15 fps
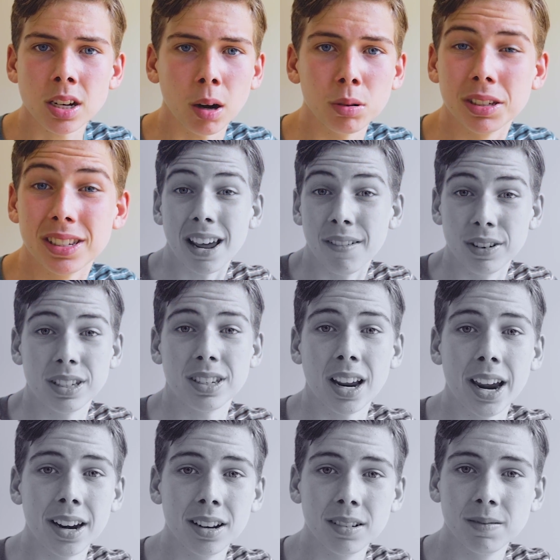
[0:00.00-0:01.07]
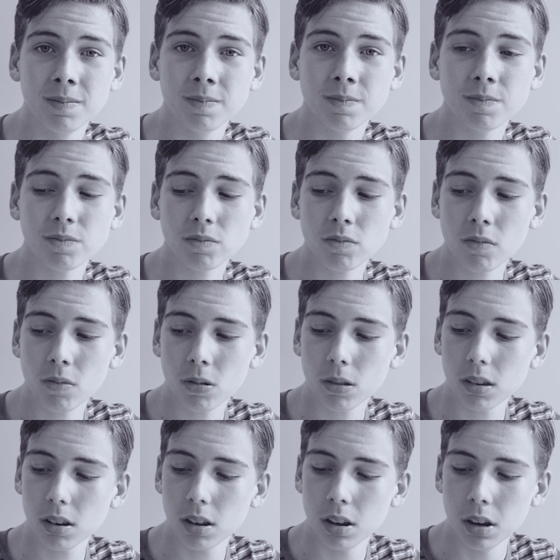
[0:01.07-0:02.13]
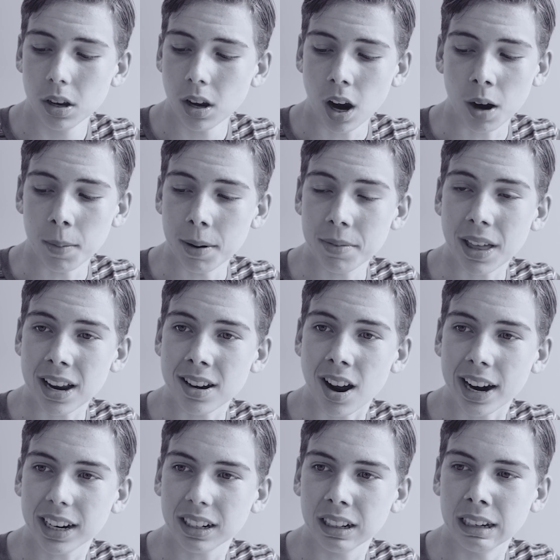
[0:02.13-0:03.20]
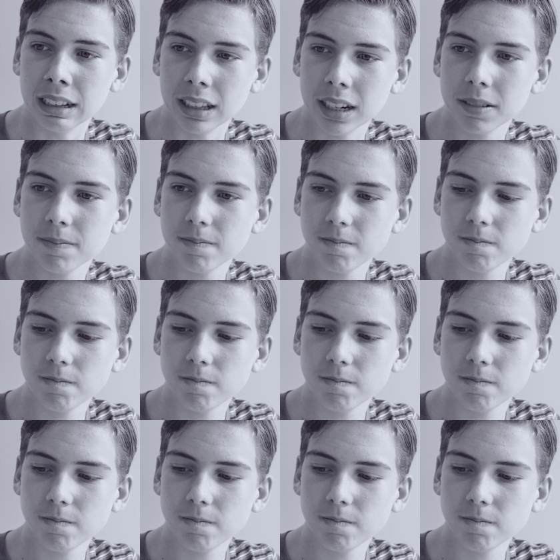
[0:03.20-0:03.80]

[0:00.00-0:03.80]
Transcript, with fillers: I was devastated. I remember that night clearly,